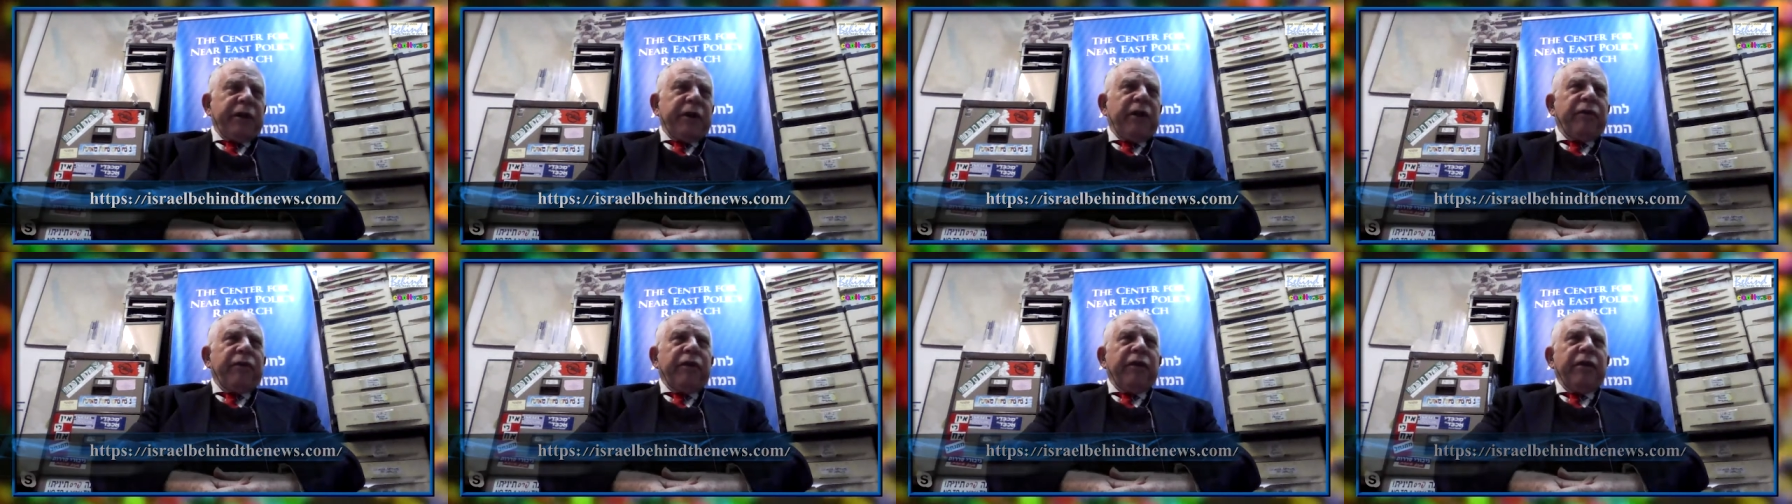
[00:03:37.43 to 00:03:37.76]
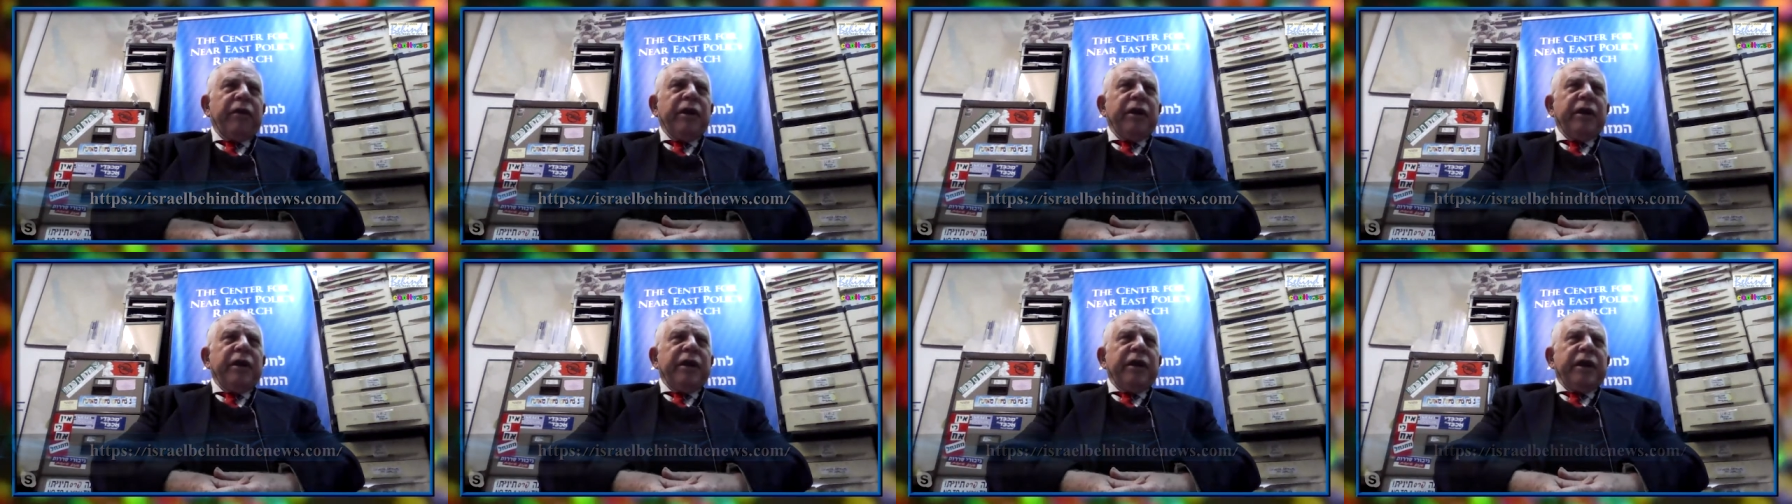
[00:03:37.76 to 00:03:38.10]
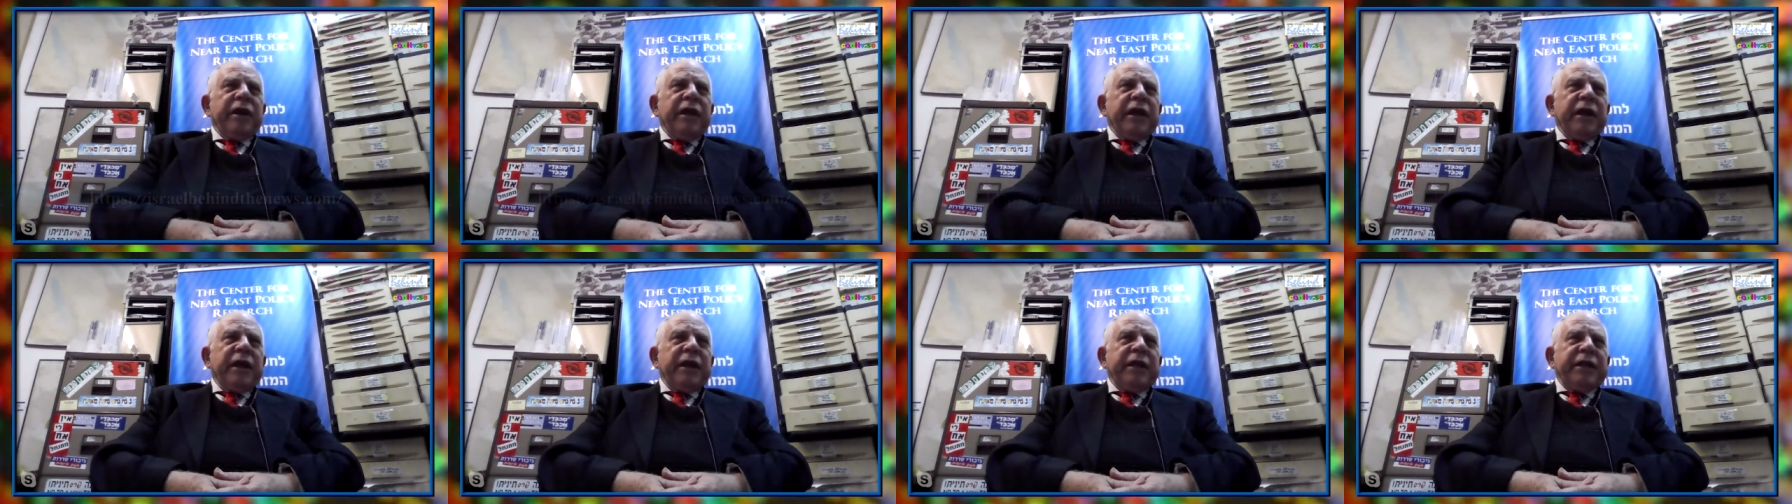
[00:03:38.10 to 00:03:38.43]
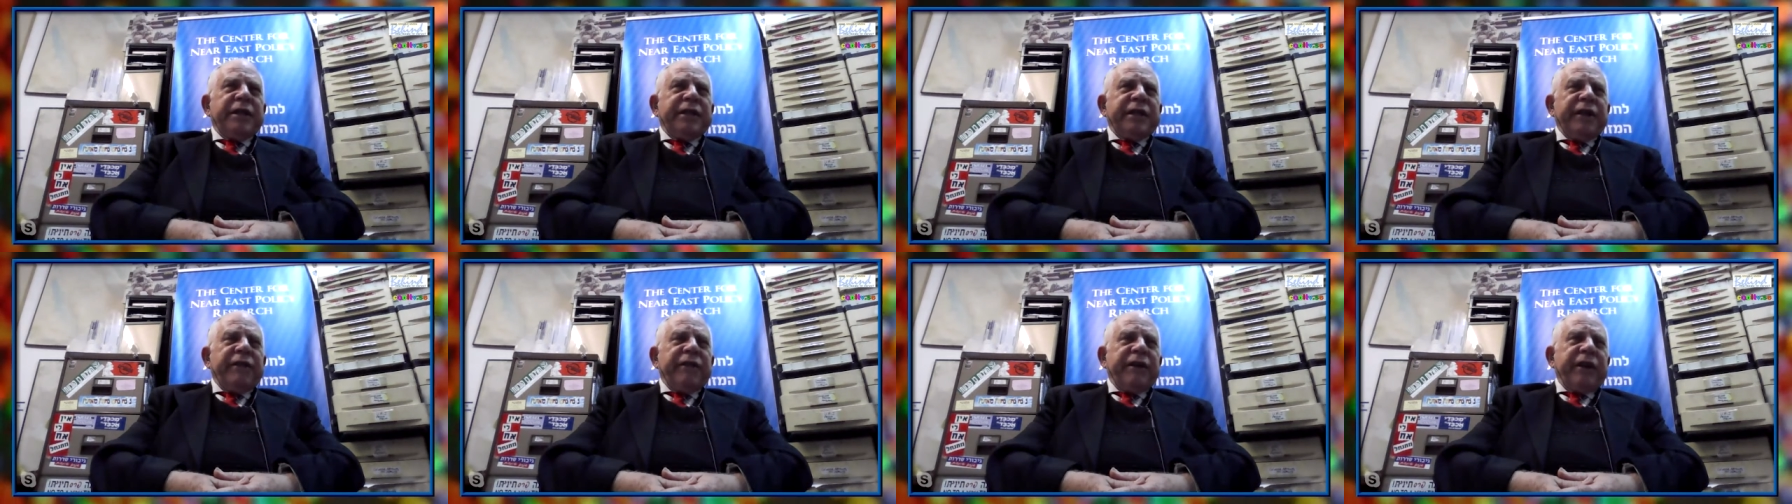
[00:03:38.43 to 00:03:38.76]
over
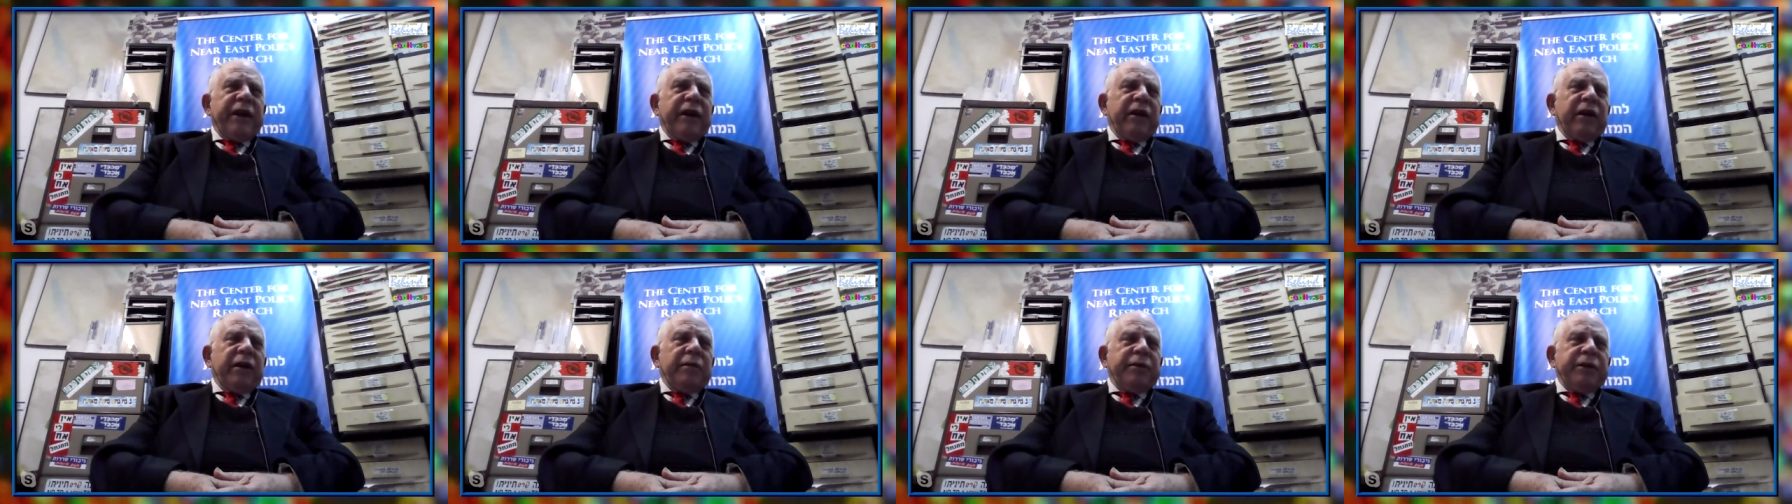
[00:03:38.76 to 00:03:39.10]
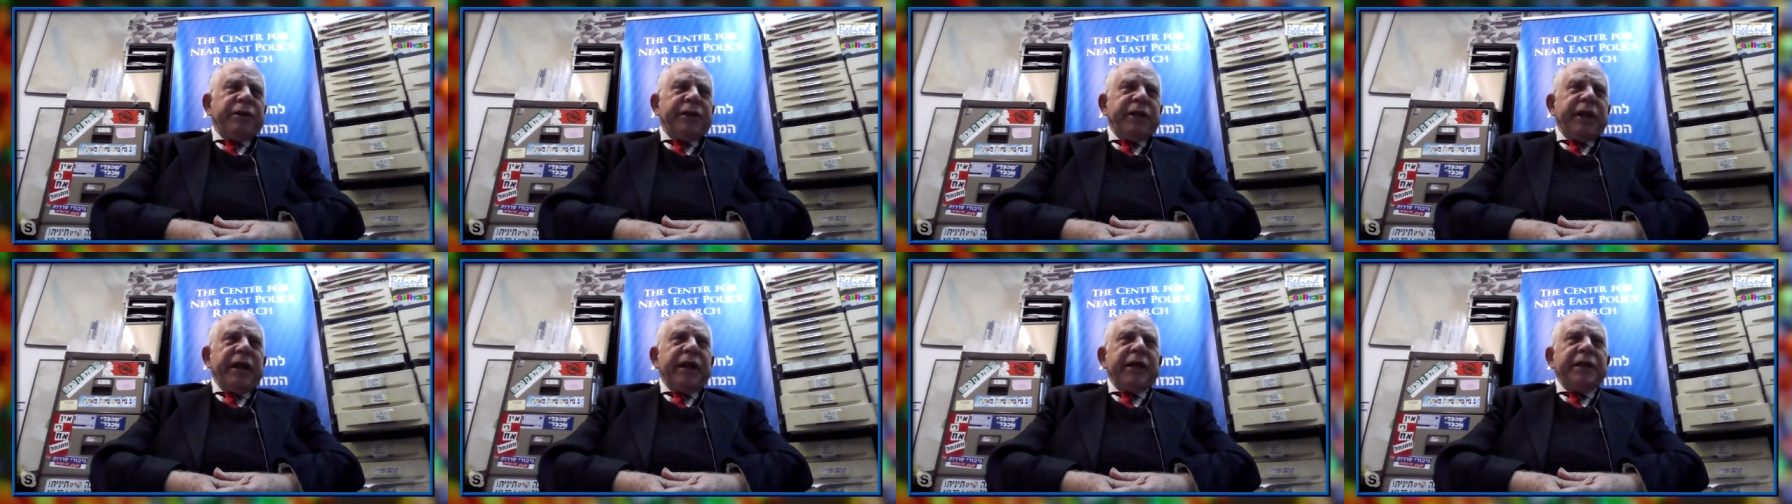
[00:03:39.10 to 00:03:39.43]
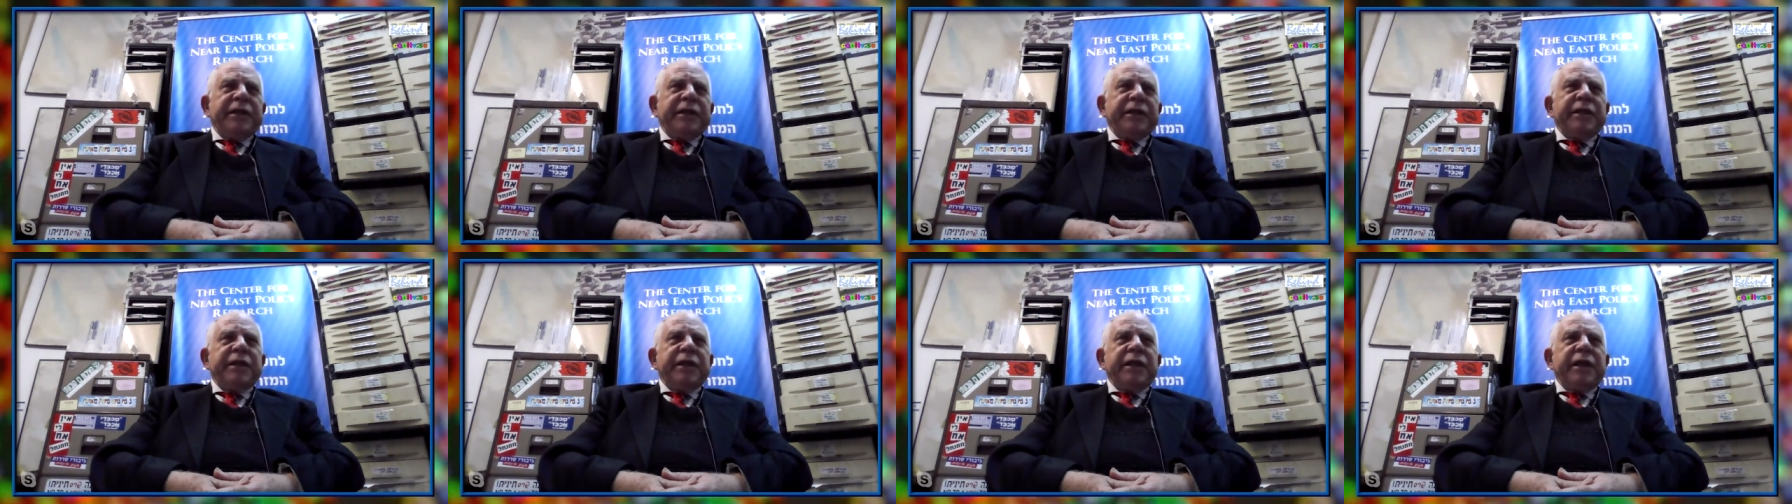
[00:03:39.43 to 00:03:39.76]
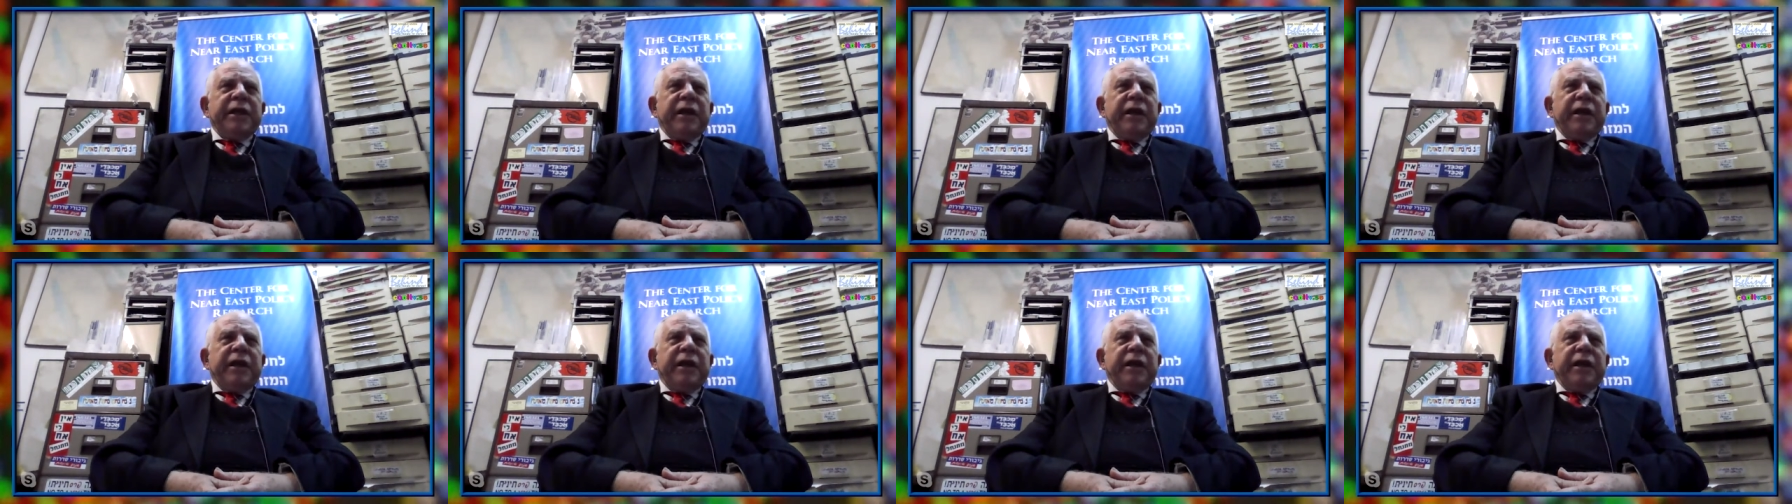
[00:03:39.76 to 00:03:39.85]
7 Arab states,